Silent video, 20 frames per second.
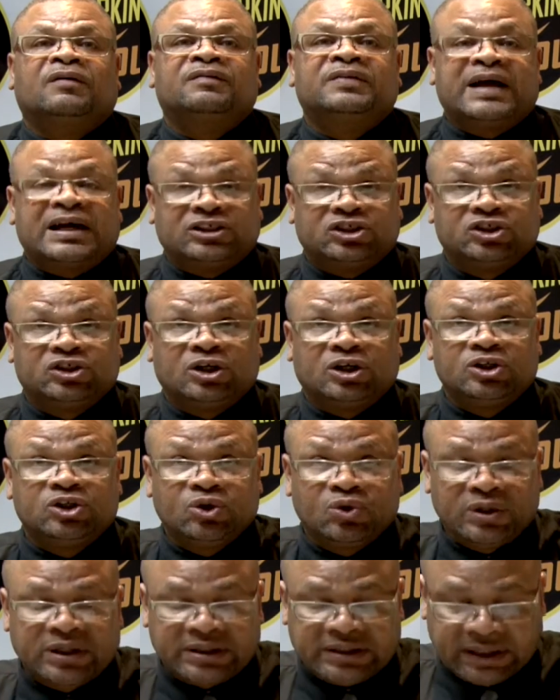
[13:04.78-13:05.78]
of national
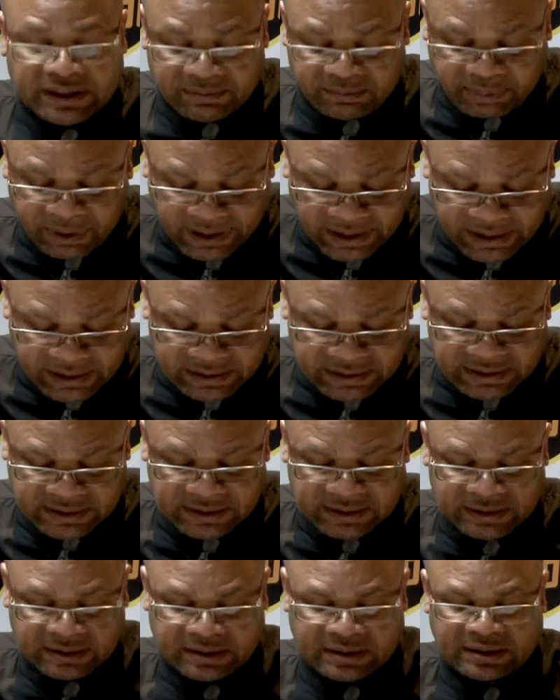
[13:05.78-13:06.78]
unity in
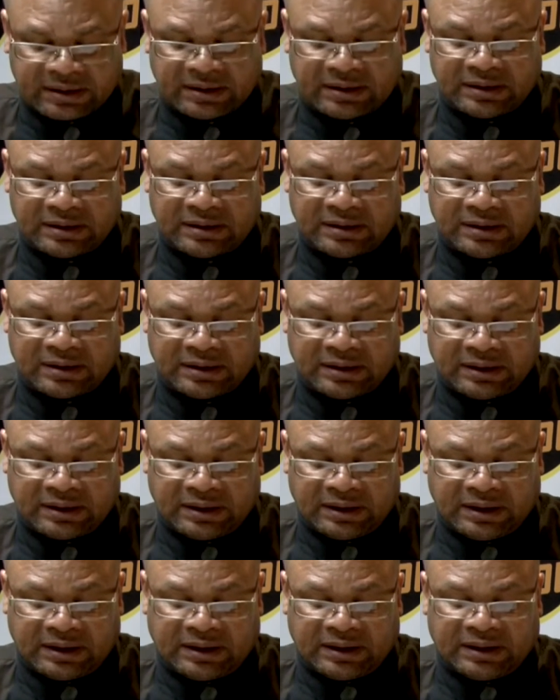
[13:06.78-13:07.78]
place,
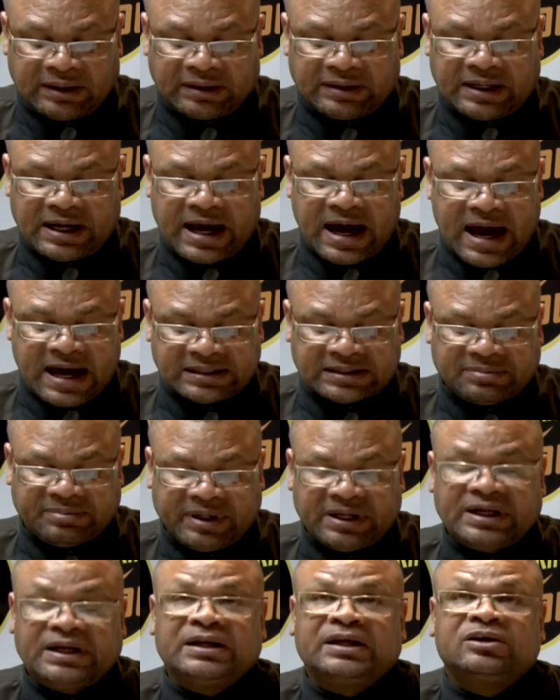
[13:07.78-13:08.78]
there has
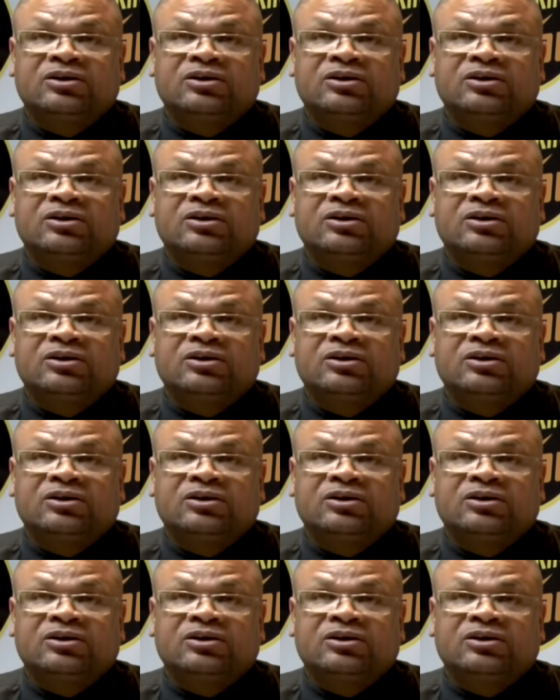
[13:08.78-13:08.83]
been an